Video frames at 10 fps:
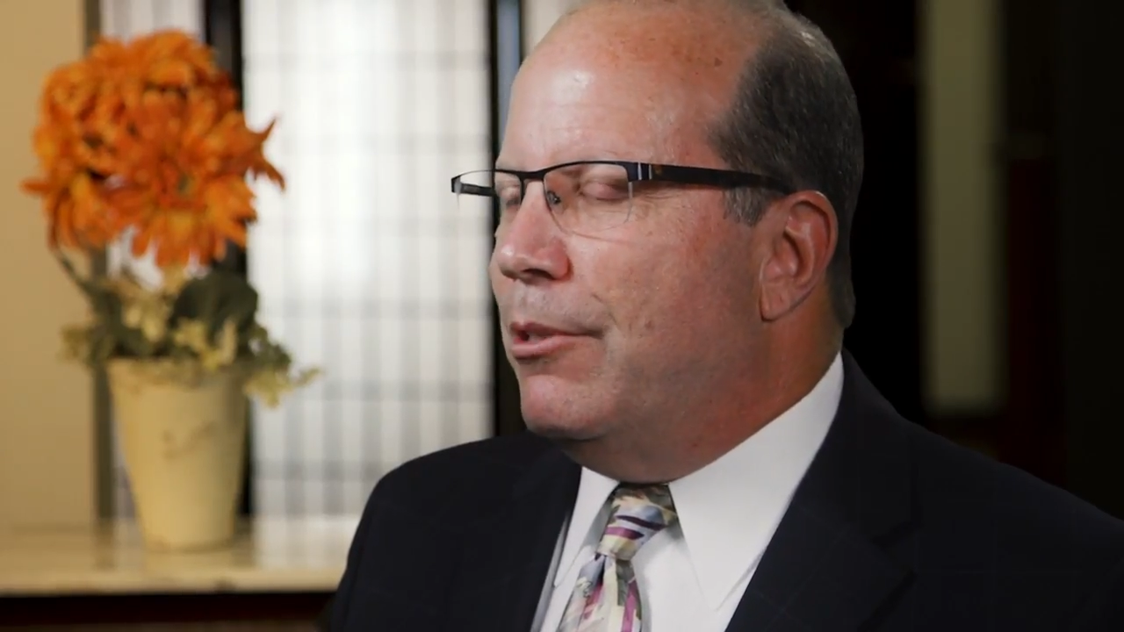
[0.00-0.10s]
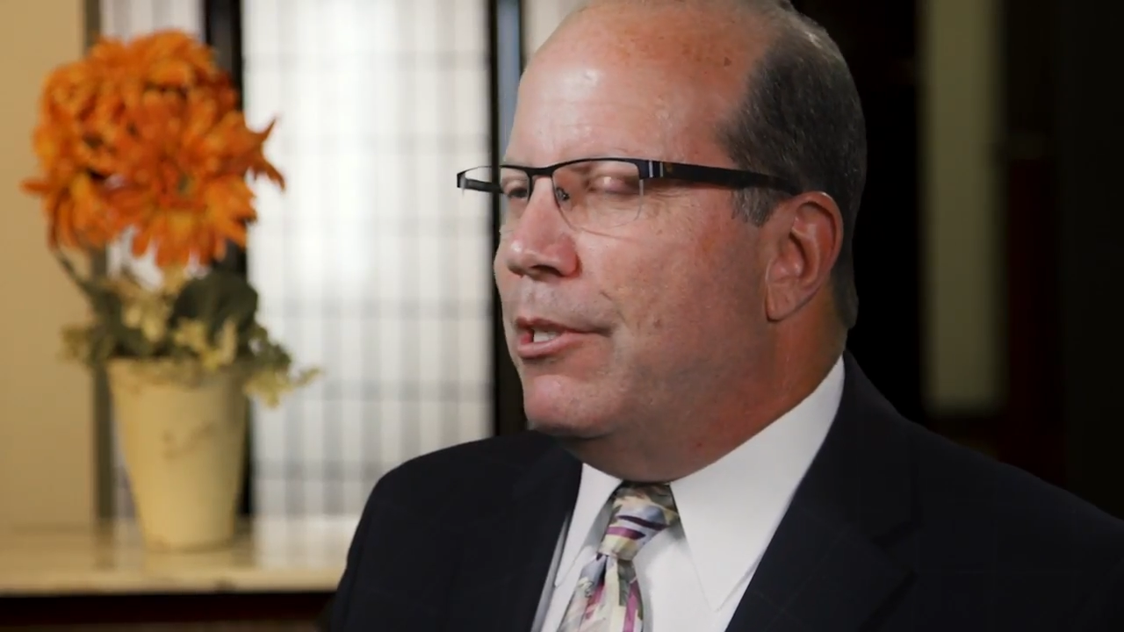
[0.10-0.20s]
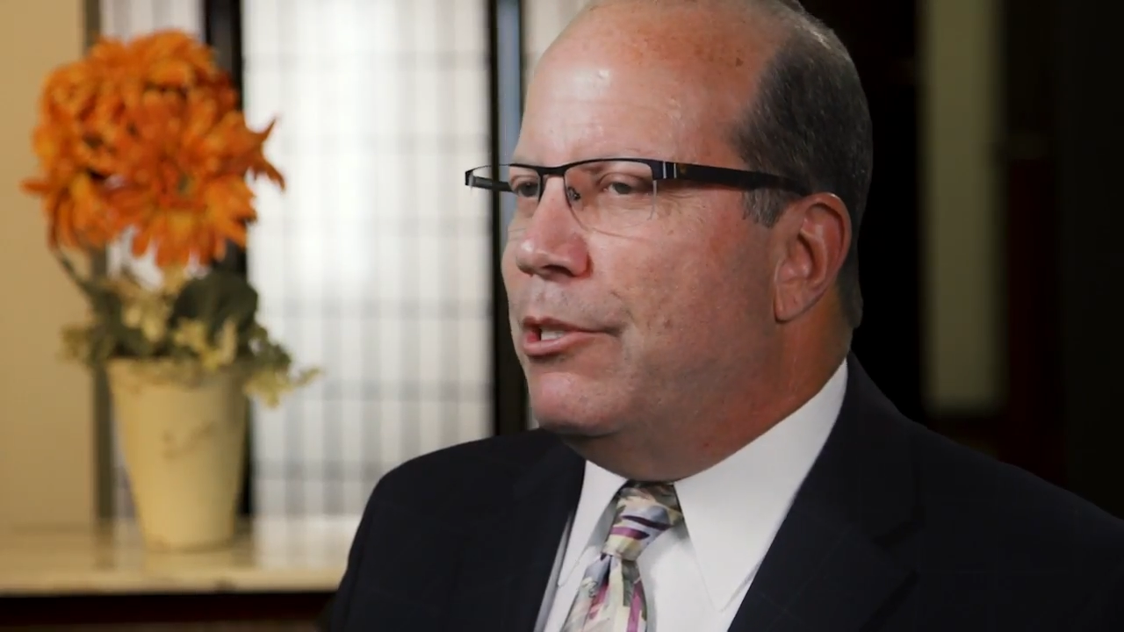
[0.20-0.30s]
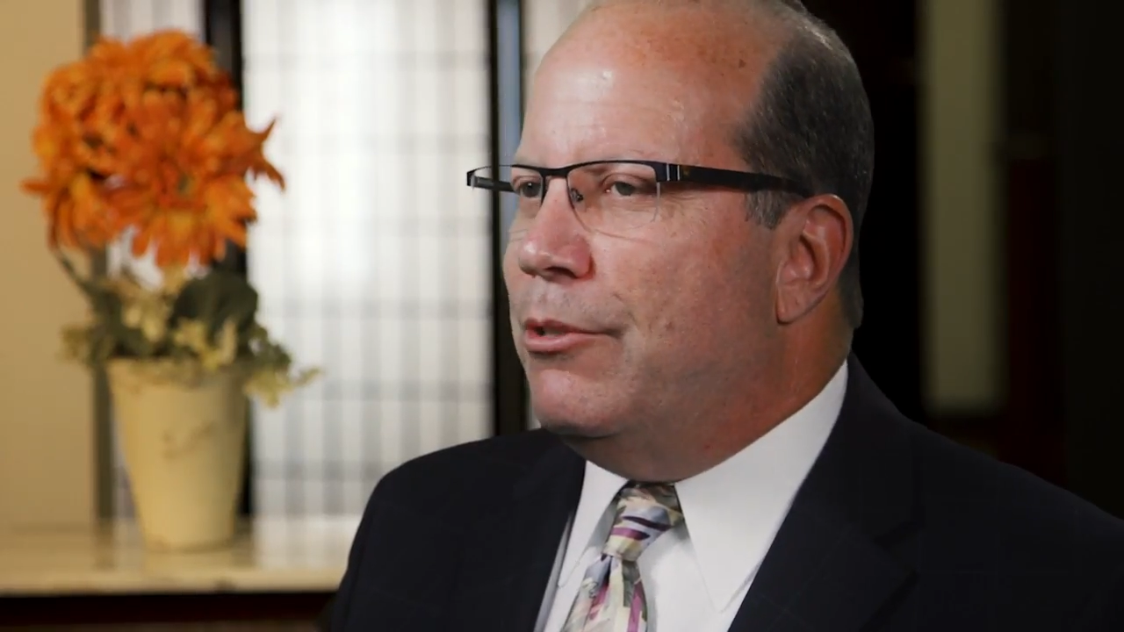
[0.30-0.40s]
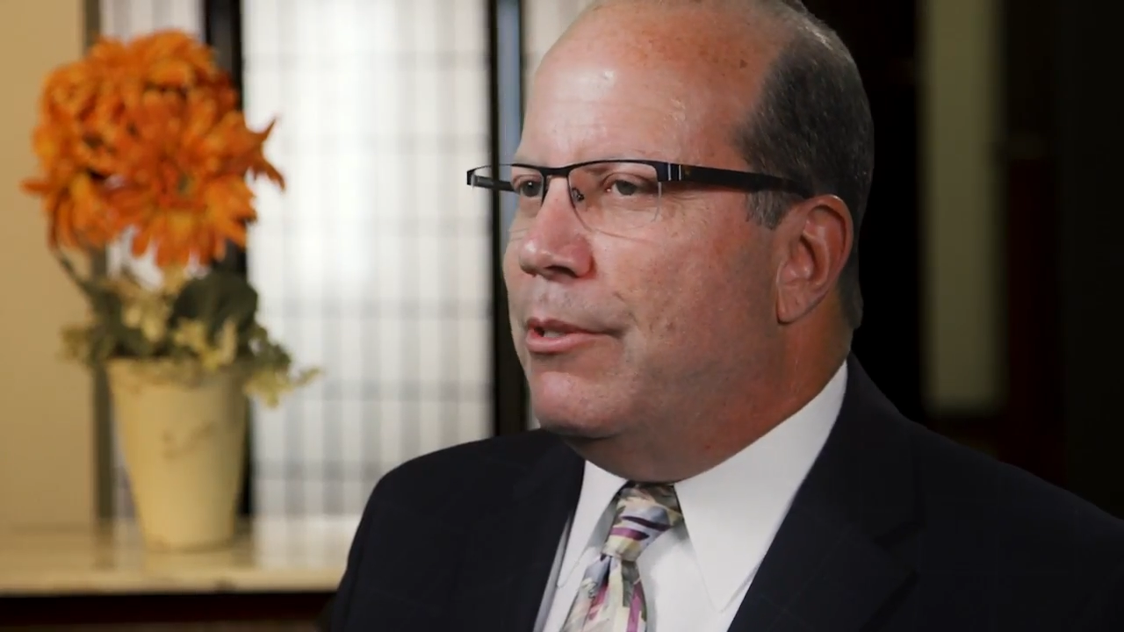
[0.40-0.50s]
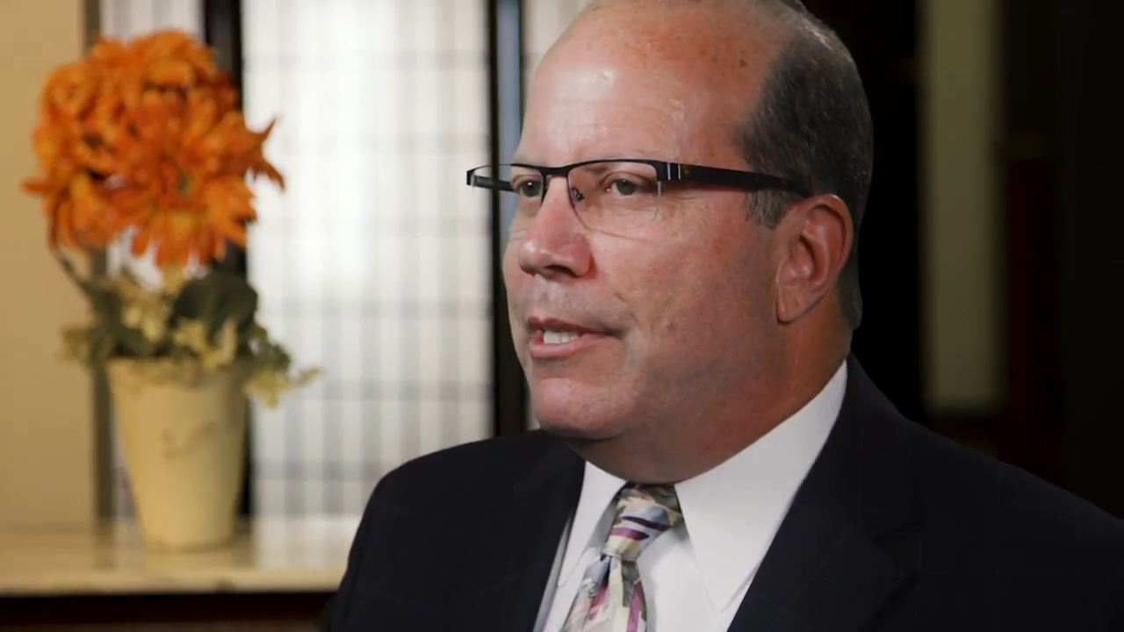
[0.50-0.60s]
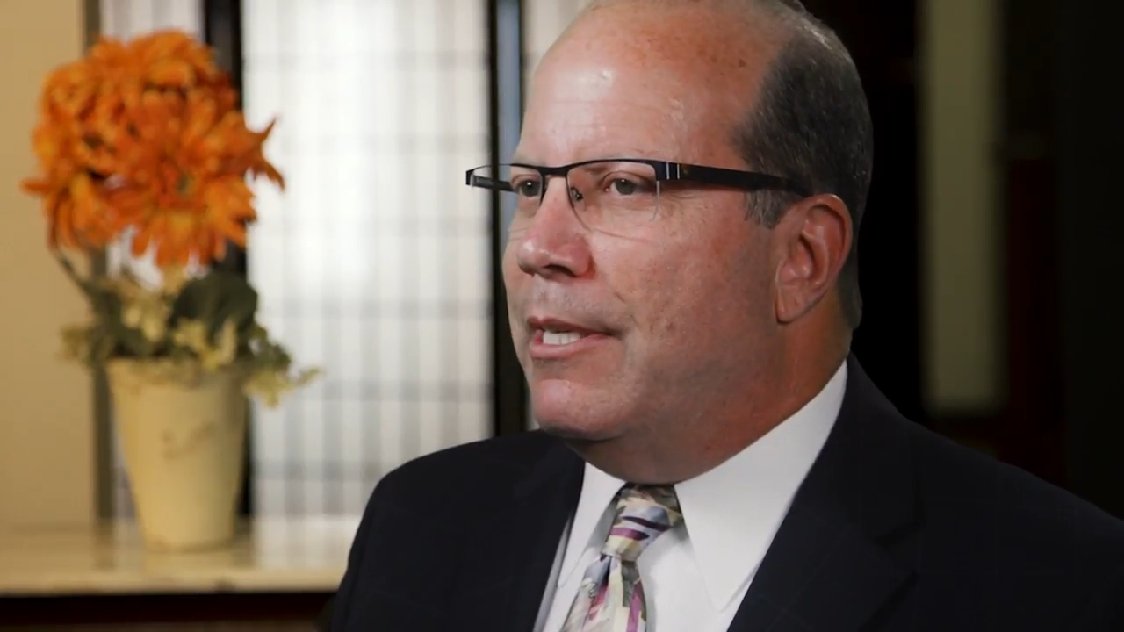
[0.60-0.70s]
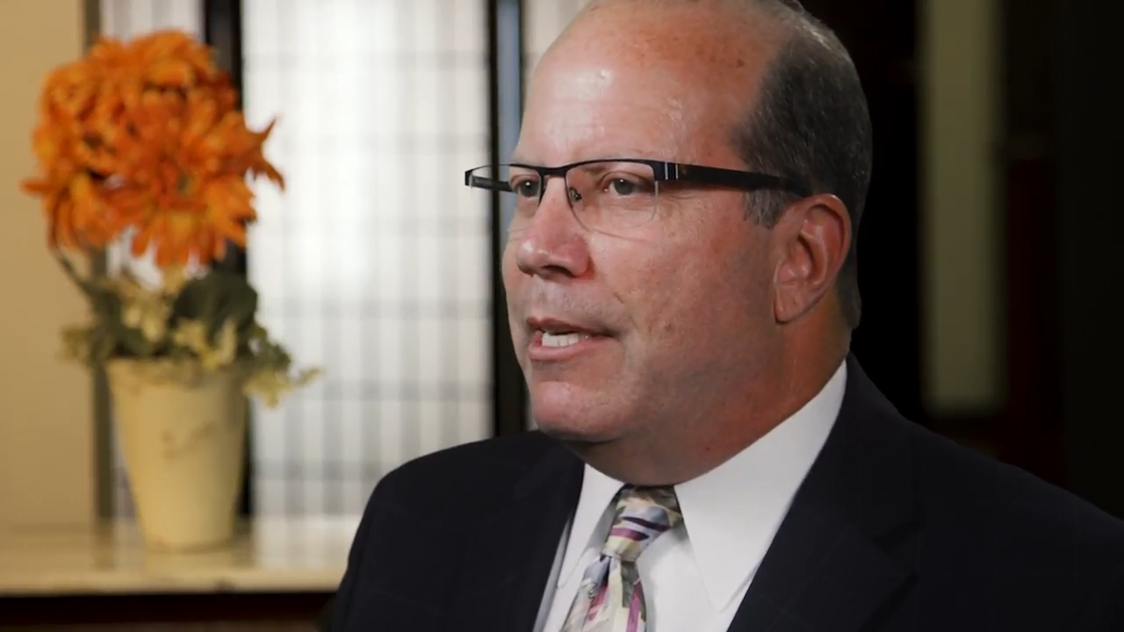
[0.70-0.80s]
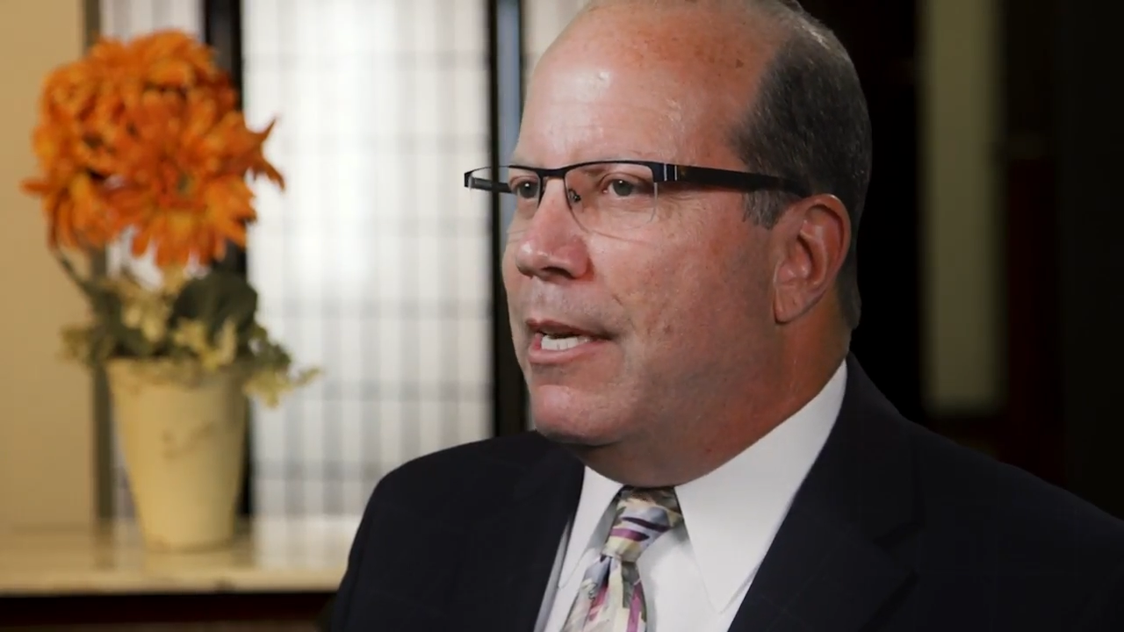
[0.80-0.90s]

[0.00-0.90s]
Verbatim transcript: really enjoy uh,